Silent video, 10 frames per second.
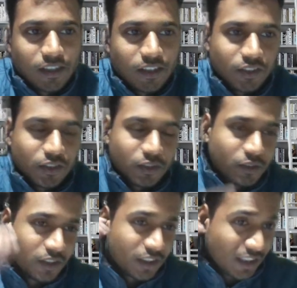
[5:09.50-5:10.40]
So
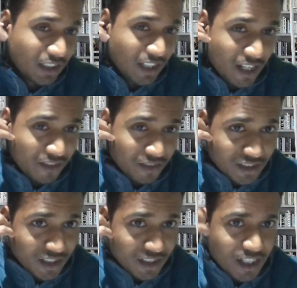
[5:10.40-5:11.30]
can we
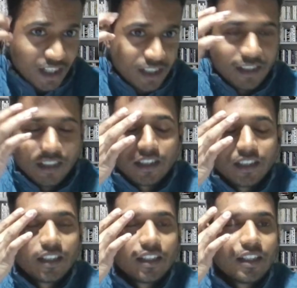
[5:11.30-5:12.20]
say that
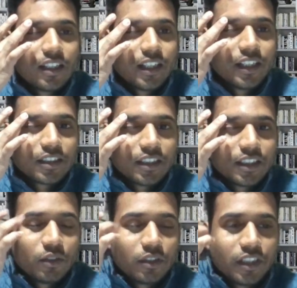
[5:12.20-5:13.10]
it's
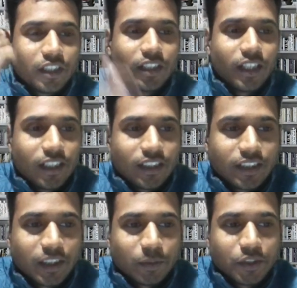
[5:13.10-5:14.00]
rotate at the
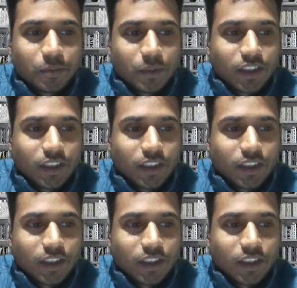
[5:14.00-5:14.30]
same speed?